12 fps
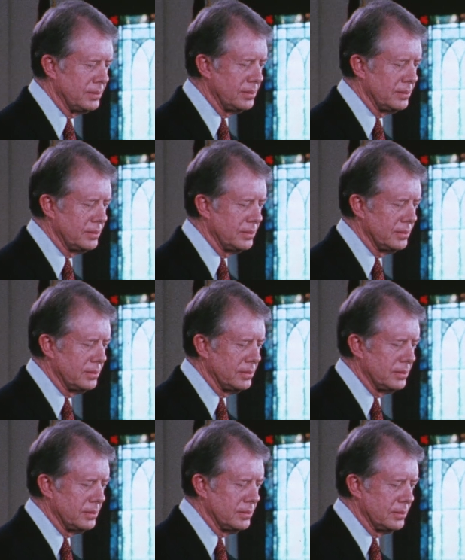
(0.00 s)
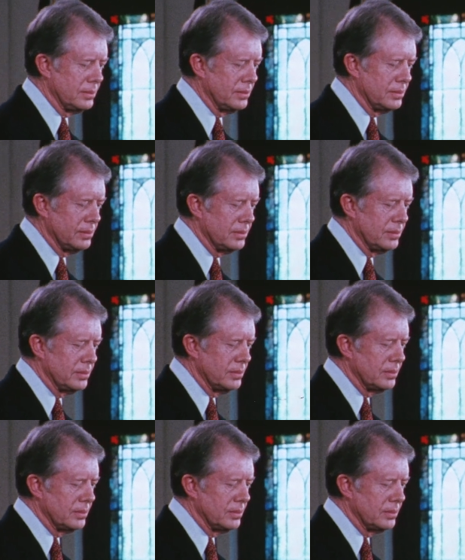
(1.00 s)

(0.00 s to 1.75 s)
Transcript: [no speech]